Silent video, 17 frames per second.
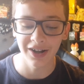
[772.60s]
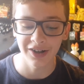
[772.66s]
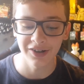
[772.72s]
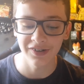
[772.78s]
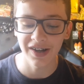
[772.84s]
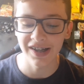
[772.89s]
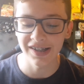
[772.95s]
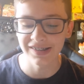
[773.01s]

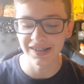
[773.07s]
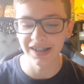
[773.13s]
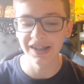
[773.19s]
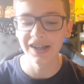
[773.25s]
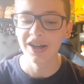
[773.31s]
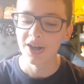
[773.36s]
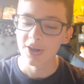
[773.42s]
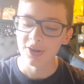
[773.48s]

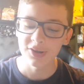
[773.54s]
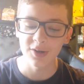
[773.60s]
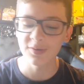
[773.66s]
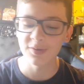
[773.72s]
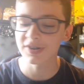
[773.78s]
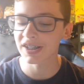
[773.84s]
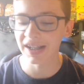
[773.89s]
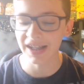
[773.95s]
crazy. So
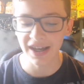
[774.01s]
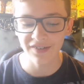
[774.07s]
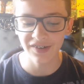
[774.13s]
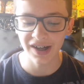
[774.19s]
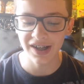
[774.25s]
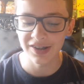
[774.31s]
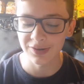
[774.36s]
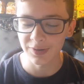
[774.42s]
it's gonna get
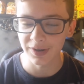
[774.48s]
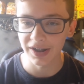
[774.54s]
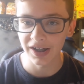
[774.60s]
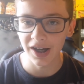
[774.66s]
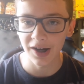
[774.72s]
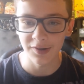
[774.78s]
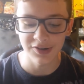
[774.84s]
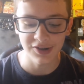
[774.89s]
right into it,
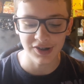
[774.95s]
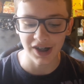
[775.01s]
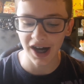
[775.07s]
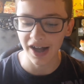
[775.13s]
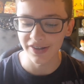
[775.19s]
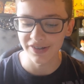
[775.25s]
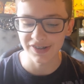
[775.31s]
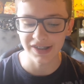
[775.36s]
you know, just
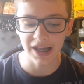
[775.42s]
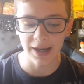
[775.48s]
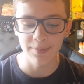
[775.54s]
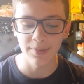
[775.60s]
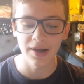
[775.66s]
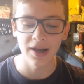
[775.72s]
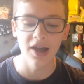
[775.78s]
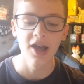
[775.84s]
can't
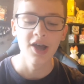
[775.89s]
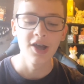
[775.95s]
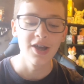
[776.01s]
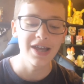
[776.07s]
skip it.